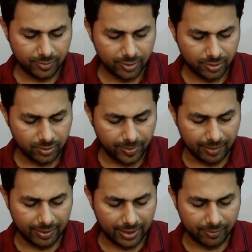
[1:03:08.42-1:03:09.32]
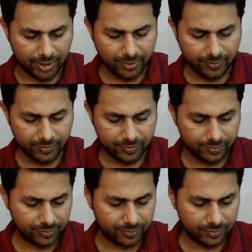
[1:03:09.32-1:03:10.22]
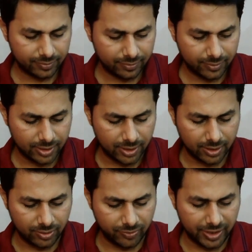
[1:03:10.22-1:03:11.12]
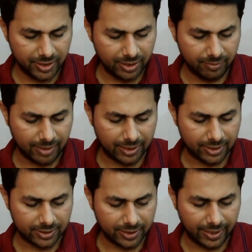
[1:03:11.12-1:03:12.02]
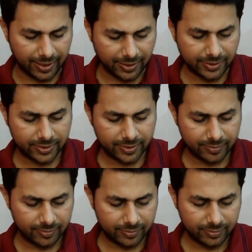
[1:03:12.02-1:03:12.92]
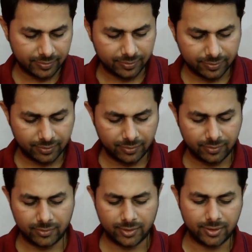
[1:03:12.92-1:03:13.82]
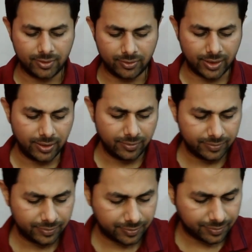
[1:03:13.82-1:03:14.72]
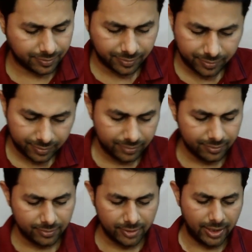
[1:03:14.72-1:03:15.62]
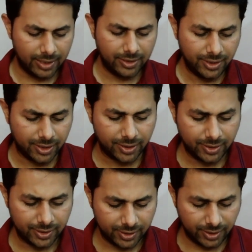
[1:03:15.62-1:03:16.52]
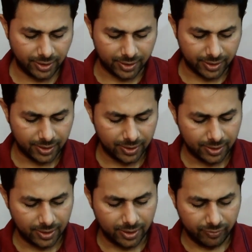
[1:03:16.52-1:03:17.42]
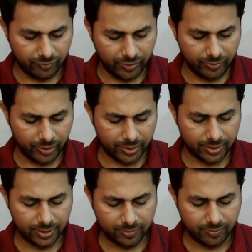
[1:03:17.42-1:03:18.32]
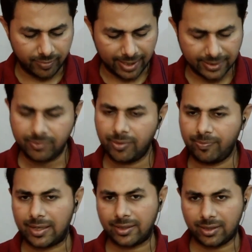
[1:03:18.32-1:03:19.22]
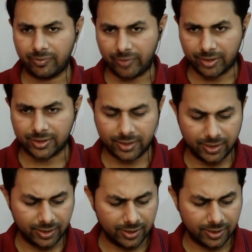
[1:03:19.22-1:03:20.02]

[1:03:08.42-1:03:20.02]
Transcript: 2 pi by lambda into vt minus x. Okay, and here see, we want maximum particle velocity,